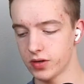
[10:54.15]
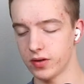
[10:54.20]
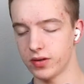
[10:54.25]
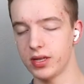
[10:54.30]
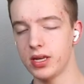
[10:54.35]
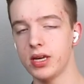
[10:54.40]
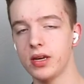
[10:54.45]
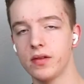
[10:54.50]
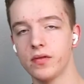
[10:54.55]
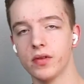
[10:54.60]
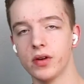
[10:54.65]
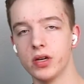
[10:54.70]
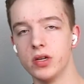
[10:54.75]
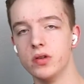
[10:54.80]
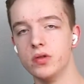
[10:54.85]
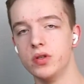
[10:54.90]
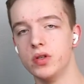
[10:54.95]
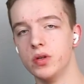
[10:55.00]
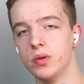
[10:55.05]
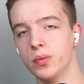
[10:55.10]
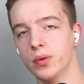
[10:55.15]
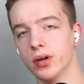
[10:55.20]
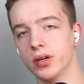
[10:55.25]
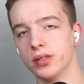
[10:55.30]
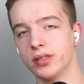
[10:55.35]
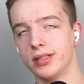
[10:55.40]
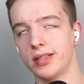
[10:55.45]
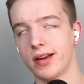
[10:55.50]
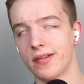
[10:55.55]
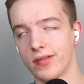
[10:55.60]
I think for
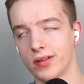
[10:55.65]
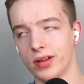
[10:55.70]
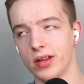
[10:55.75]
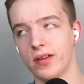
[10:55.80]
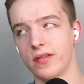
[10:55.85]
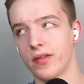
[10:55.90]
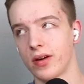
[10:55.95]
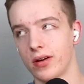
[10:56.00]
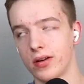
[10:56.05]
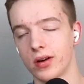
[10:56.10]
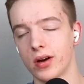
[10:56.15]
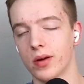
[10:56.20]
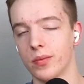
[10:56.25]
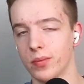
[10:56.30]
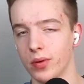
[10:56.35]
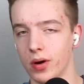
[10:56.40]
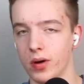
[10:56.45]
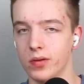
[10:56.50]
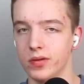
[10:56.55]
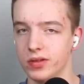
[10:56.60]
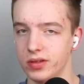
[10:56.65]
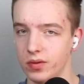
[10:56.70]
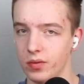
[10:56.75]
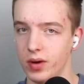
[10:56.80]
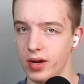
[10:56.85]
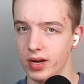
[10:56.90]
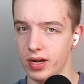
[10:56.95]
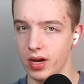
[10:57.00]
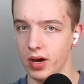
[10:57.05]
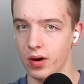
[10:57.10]
YouTubers, definitely Final Cut Pro is the
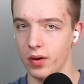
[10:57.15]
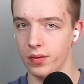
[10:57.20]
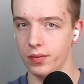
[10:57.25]
way to go.